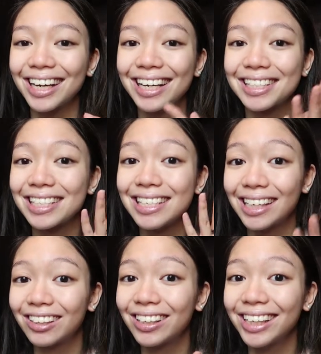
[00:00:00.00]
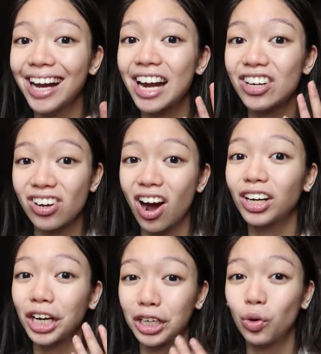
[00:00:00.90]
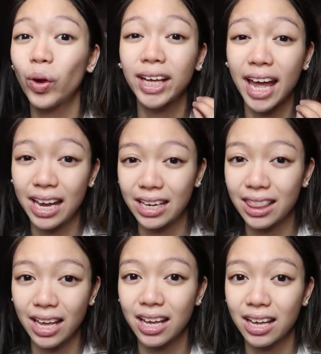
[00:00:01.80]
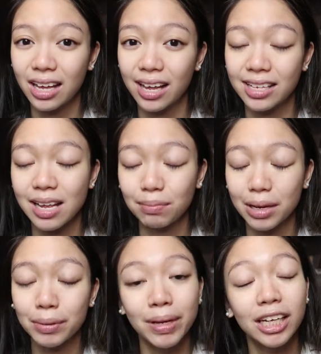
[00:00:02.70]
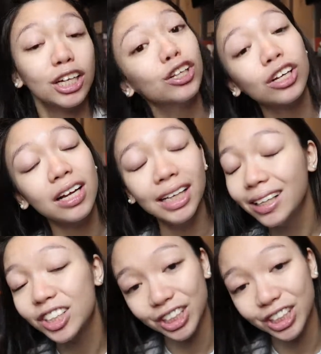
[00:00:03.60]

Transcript: it's literally not doing anything except maybe making you look a little